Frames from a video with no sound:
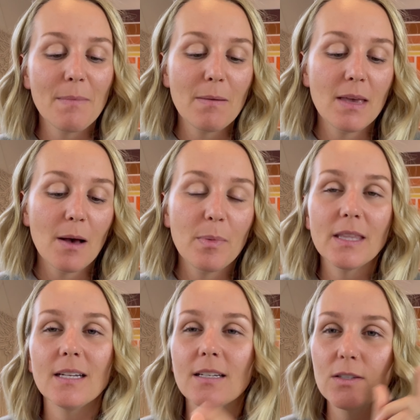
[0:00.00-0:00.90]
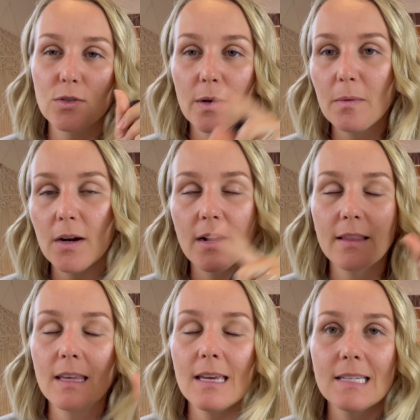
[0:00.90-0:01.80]
Maybe I'll put the or
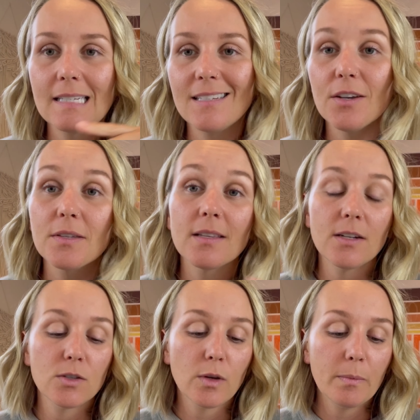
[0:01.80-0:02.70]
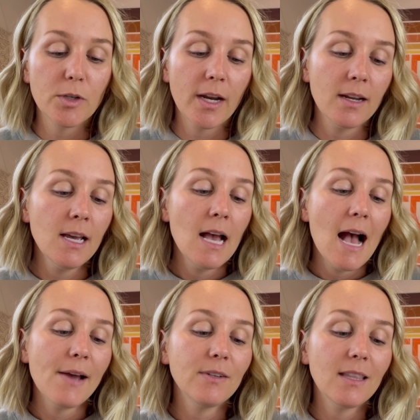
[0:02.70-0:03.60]
the details in the description.
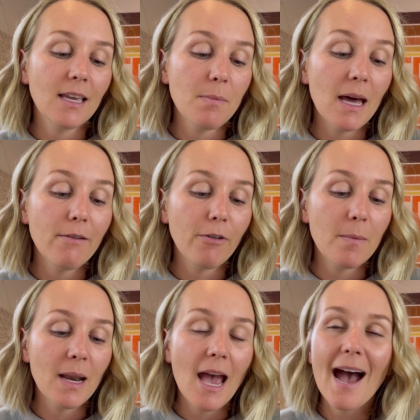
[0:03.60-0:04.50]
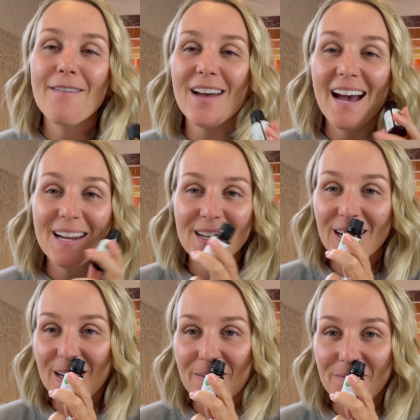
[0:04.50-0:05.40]
I have to think about it for a minute. I haven't had
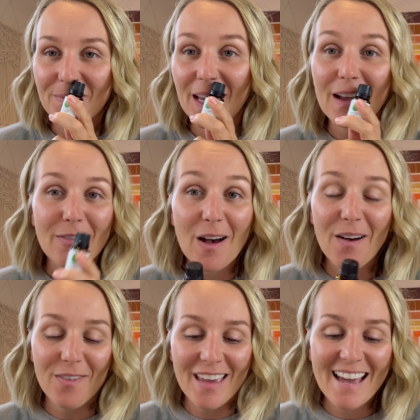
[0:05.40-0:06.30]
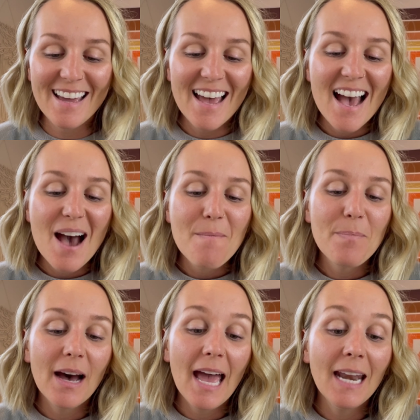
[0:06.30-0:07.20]
enough coffee yet.
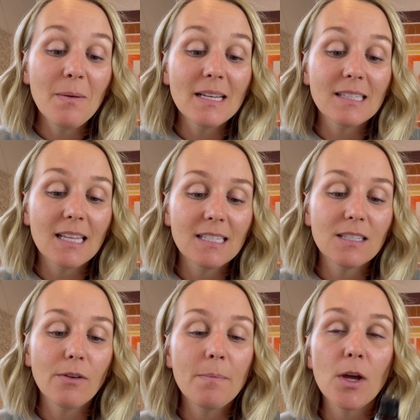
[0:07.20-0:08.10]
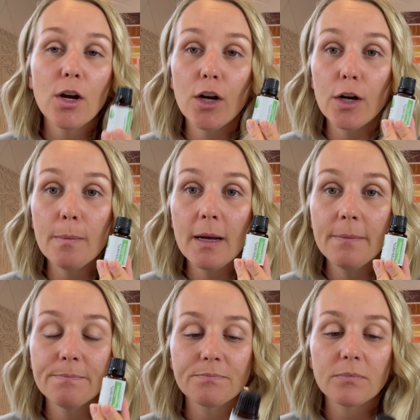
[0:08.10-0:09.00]
But anyways, this is from the Herb
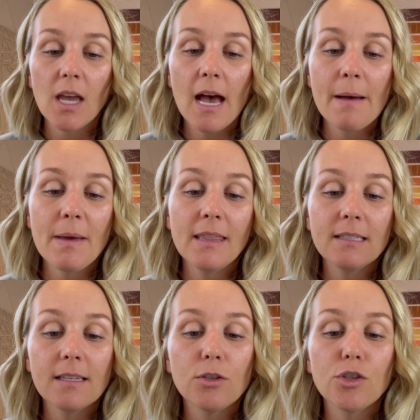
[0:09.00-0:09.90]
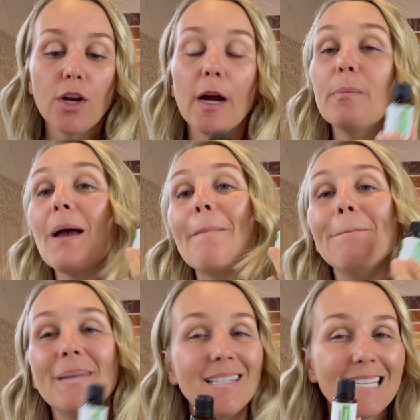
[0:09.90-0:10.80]
um, and this is sharp,
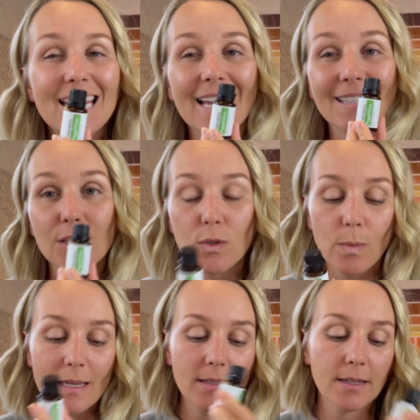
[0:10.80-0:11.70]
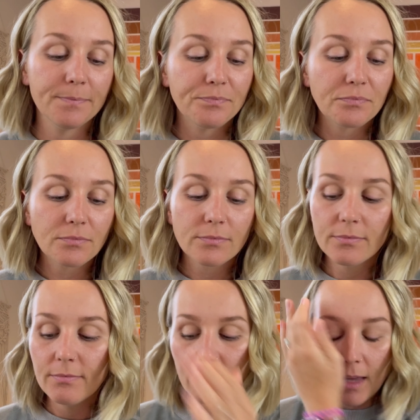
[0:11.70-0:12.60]
minty, and sweet.
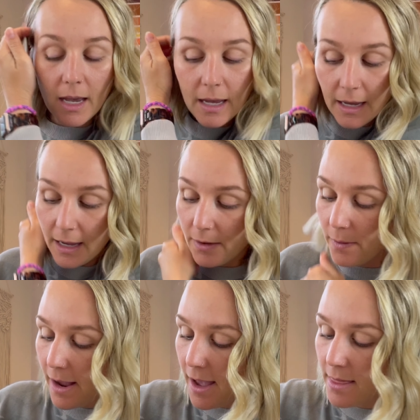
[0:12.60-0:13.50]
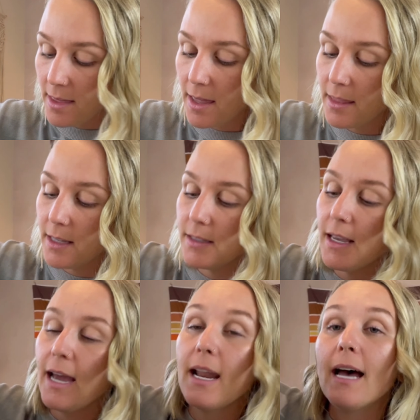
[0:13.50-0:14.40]
Uh, right, and then this
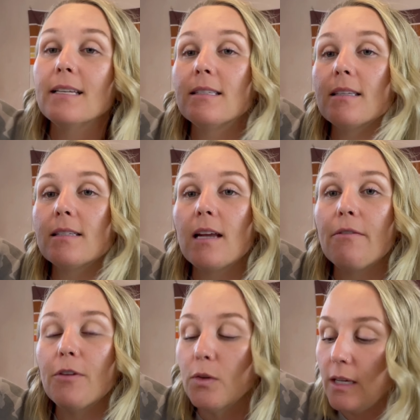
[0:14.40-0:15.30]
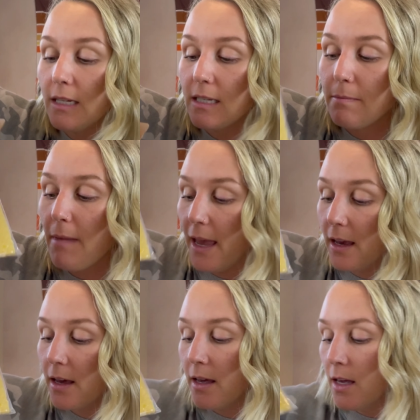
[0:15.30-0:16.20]
side has the stuff you'll need to
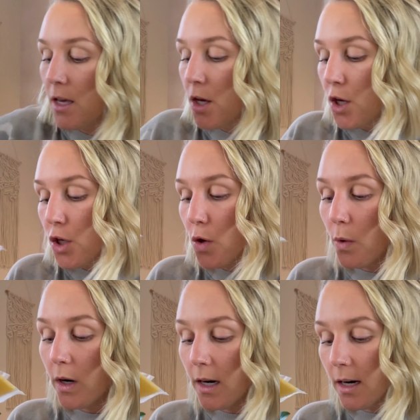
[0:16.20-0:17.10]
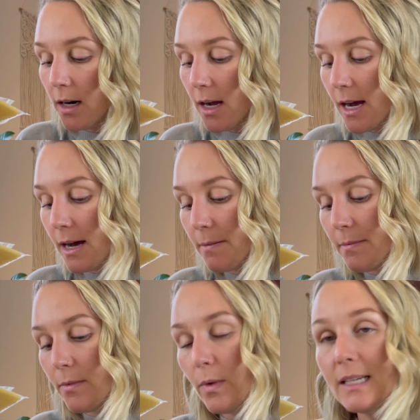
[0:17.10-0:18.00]
make your
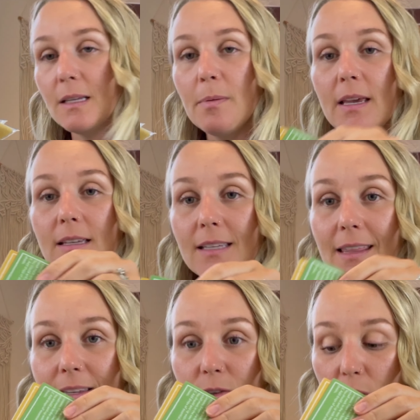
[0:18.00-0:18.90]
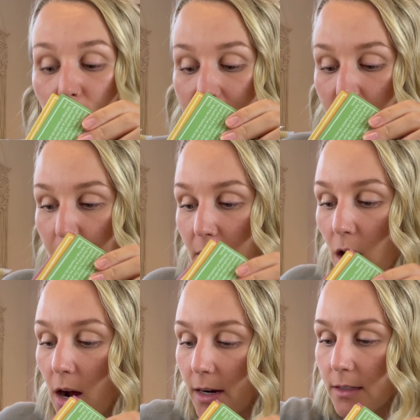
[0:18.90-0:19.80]
um, recipes, and these are the recipe
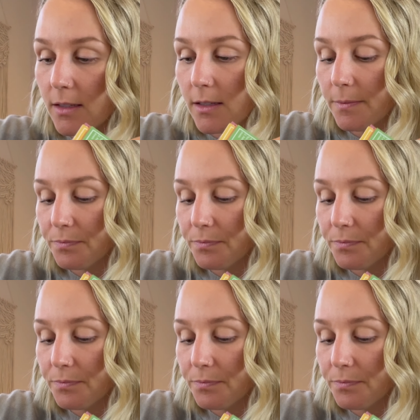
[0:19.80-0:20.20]
cards.